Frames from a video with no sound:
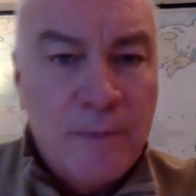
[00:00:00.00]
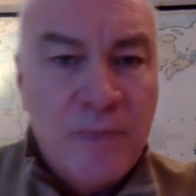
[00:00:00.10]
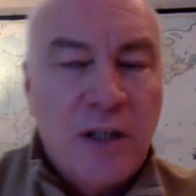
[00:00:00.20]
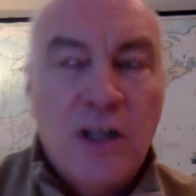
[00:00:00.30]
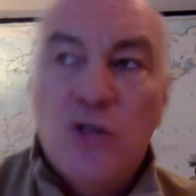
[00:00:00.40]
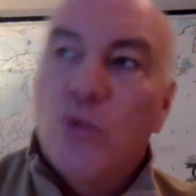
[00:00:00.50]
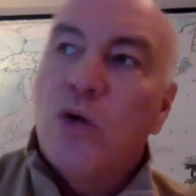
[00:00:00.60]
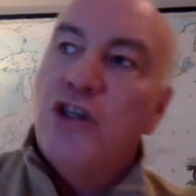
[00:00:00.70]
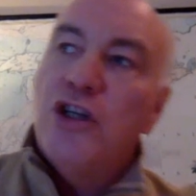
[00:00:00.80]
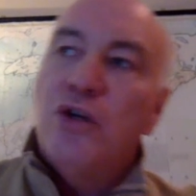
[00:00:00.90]
because once
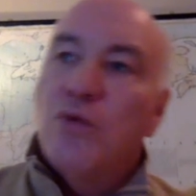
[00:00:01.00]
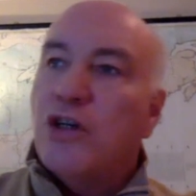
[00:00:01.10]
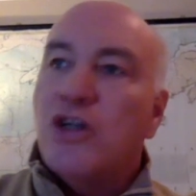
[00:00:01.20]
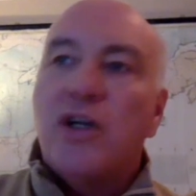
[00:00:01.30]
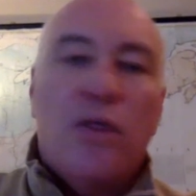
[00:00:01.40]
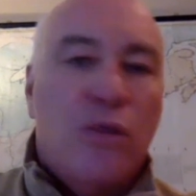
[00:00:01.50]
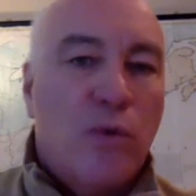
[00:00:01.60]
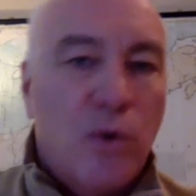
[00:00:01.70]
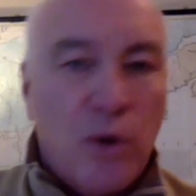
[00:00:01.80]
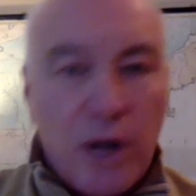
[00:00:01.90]
you get
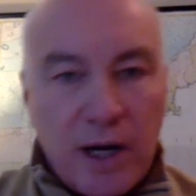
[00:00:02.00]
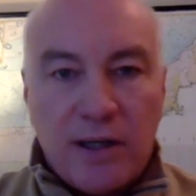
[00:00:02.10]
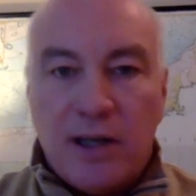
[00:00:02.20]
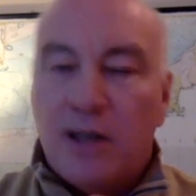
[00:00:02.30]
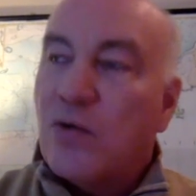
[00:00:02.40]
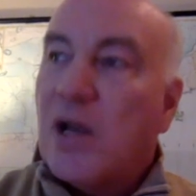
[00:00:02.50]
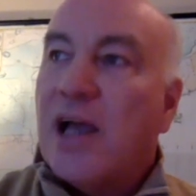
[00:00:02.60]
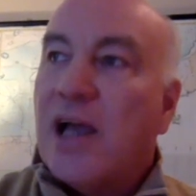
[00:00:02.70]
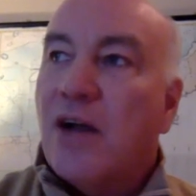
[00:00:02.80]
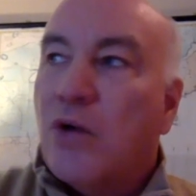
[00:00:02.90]
through it and you're like,
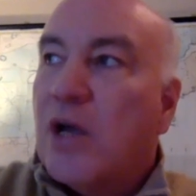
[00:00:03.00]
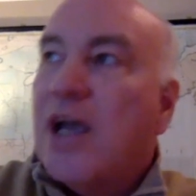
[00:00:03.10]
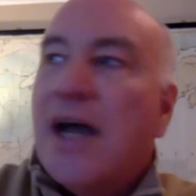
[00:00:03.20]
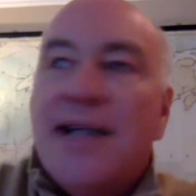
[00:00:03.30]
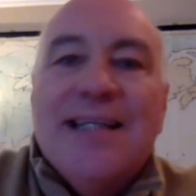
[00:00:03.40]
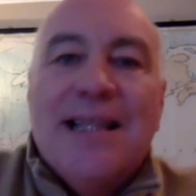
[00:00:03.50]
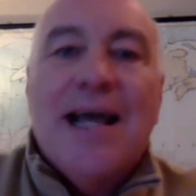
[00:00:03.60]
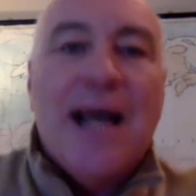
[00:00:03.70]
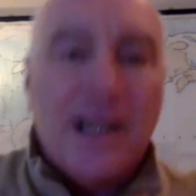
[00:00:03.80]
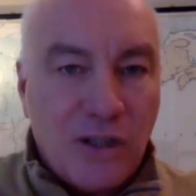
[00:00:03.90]
okay, I did
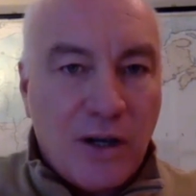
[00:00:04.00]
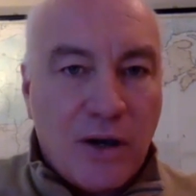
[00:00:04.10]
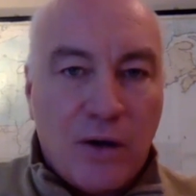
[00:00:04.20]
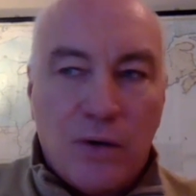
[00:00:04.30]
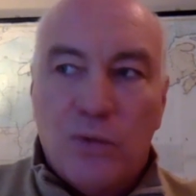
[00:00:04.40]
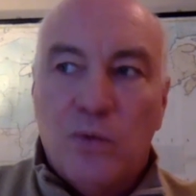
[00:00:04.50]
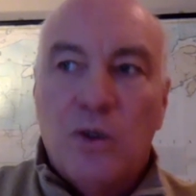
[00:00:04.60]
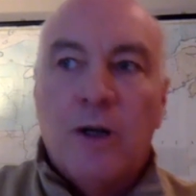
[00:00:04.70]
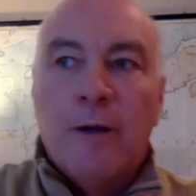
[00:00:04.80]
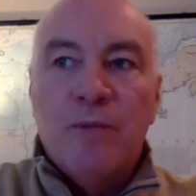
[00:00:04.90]
that, so
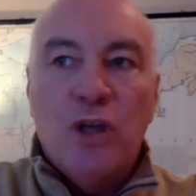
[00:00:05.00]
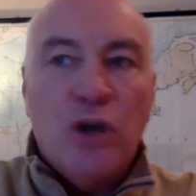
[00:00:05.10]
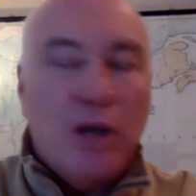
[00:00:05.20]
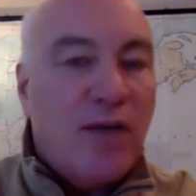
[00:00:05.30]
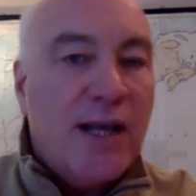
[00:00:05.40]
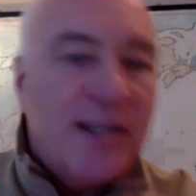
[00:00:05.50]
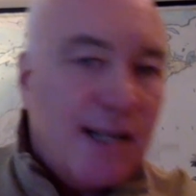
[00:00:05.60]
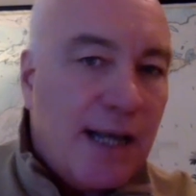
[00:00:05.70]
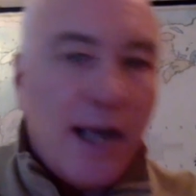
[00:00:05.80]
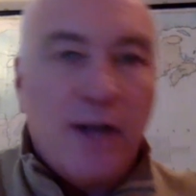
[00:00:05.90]
you can face it
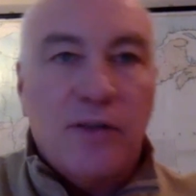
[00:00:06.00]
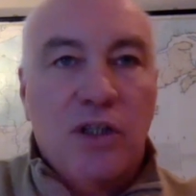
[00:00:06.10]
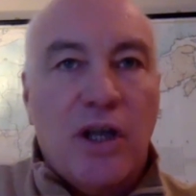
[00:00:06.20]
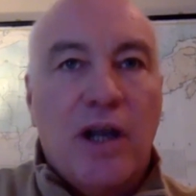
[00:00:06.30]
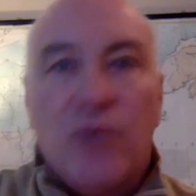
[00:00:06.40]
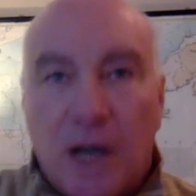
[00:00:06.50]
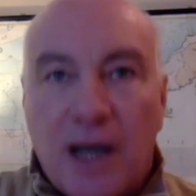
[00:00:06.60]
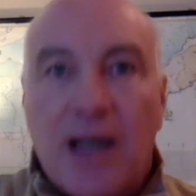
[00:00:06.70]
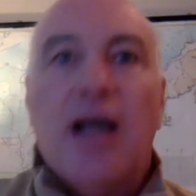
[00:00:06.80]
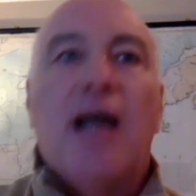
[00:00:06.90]
again and say,
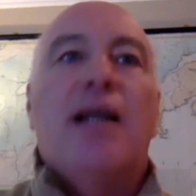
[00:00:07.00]
okay,